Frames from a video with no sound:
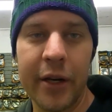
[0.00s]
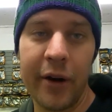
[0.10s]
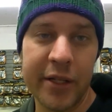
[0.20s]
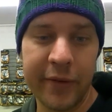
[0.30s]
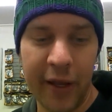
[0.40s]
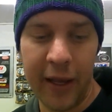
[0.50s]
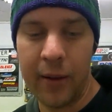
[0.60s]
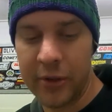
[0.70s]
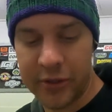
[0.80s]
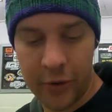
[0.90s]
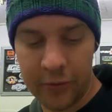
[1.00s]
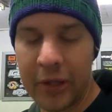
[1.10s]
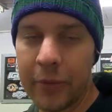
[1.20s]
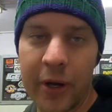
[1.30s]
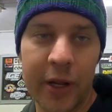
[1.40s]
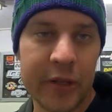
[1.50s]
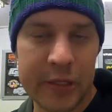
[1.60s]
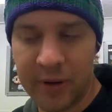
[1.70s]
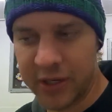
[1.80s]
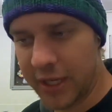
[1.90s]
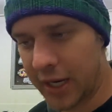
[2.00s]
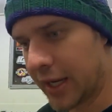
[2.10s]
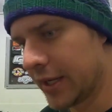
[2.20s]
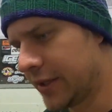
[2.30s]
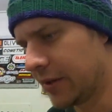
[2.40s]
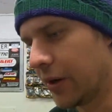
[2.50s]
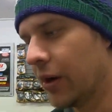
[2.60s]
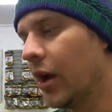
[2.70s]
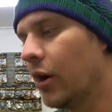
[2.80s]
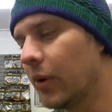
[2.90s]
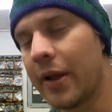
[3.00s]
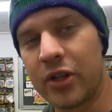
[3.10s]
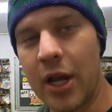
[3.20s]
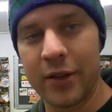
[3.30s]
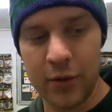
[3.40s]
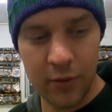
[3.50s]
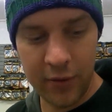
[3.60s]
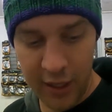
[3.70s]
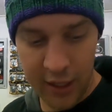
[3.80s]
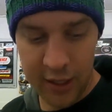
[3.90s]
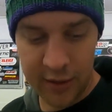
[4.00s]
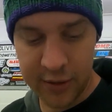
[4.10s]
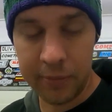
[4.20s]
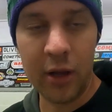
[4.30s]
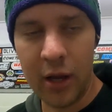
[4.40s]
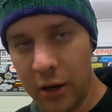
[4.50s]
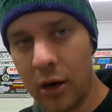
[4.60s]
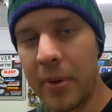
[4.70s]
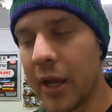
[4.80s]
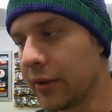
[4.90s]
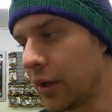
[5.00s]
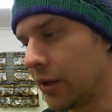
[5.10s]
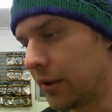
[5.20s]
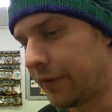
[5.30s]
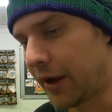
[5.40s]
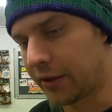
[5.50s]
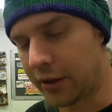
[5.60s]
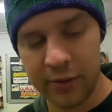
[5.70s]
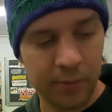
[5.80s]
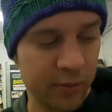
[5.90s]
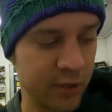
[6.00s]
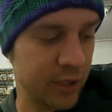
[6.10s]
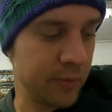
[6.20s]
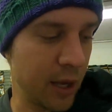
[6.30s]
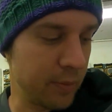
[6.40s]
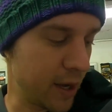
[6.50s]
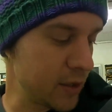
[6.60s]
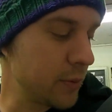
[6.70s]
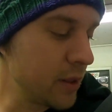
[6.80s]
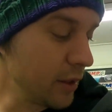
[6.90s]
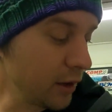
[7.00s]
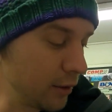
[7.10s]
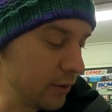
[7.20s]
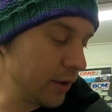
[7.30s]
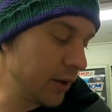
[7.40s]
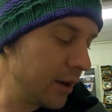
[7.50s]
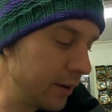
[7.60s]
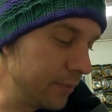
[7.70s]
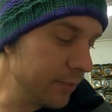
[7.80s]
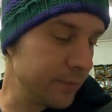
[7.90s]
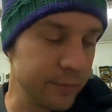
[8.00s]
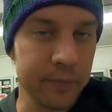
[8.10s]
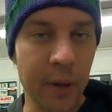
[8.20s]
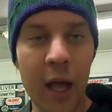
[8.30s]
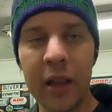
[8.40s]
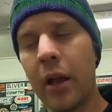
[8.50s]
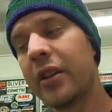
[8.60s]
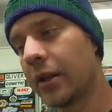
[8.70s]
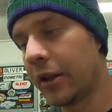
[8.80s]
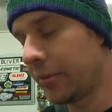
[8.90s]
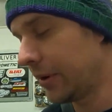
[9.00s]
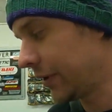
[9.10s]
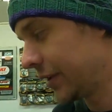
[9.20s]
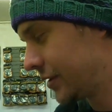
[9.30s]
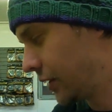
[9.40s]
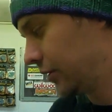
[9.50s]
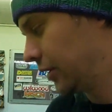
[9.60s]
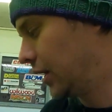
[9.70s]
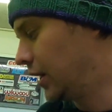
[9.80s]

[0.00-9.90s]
an aggressive cam. It's not really working these springs that hard. So we'll have a chat to the supplier about the fact that it's probably just a bad batch, we think. But it's a little bit of a concern.